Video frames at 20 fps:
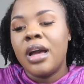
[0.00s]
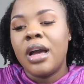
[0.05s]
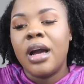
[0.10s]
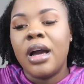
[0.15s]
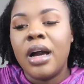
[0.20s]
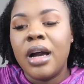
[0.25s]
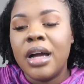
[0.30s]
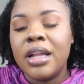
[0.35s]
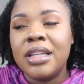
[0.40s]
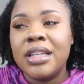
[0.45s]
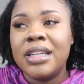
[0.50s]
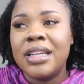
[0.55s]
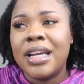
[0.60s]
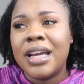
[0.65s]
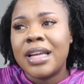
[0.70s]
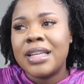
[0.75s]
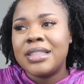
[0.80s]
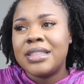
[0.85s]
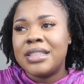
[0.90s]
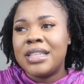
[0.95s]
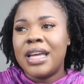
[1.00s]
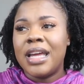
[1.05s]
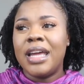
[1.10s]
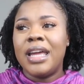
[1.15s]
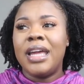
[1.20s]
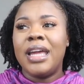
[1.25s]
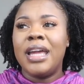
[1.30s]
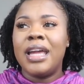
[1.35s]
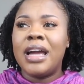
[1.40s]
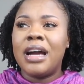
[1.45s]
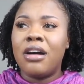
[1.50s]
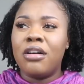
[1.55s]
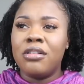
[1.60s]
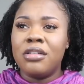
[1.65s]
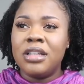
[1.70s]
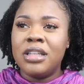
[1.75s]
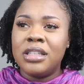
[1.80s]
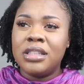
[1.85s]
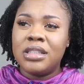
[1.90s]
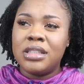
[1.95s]
uh, the next day, I
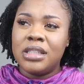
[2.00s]
only